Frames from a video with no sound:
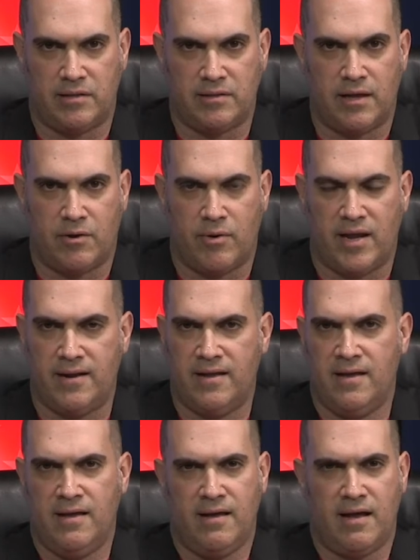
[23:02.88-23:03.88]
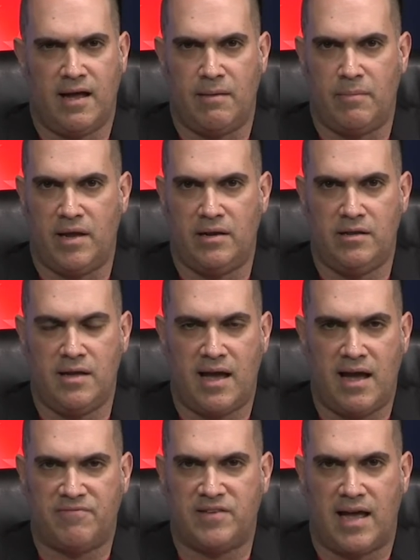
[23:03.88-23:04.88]
illiterate, I mean, you
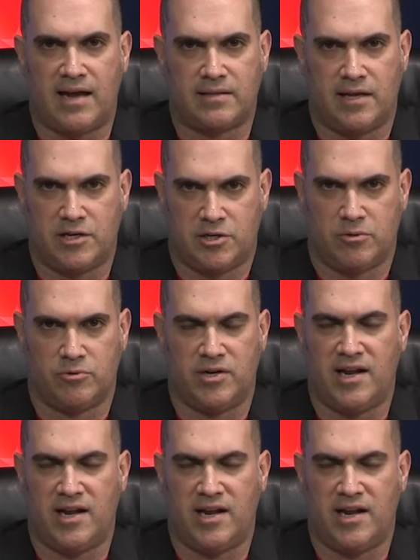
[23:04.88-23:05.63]
have to act like children.